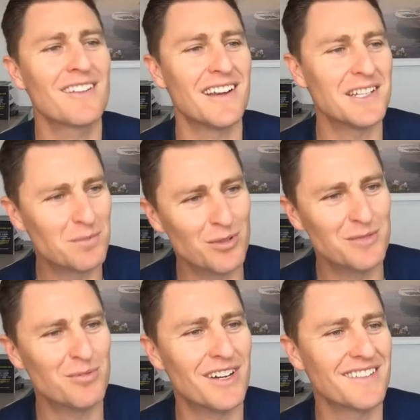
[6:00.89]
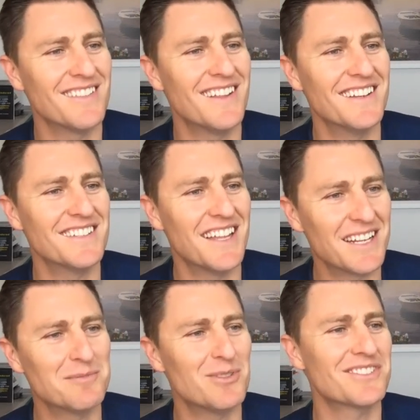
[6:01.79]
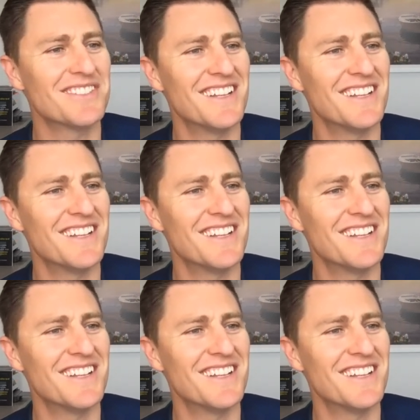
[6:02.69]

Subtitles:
latest push bike, the latest Xbox,